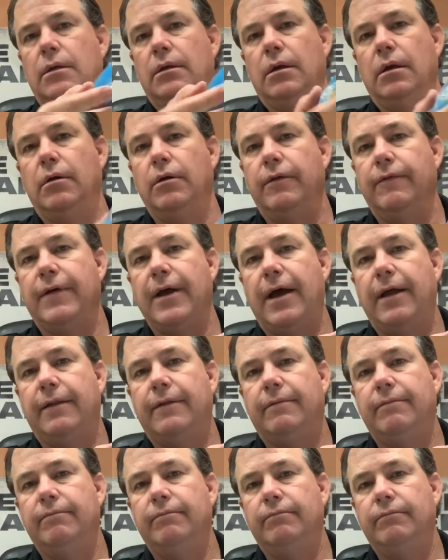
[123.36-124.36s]
you know, you've got
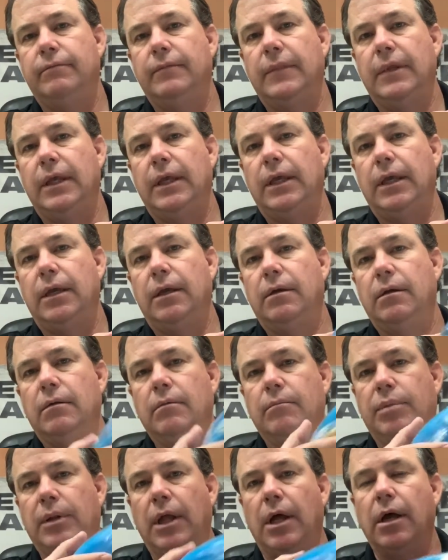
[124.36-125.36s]
the
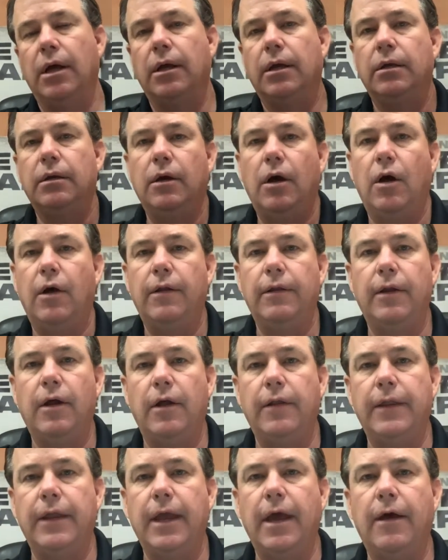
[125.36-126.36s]
plug on,
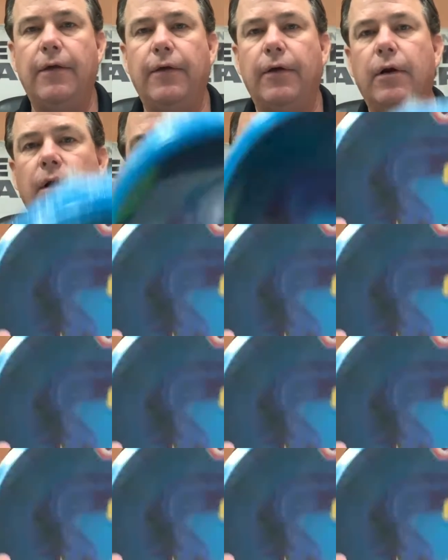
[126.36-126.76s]
on the other.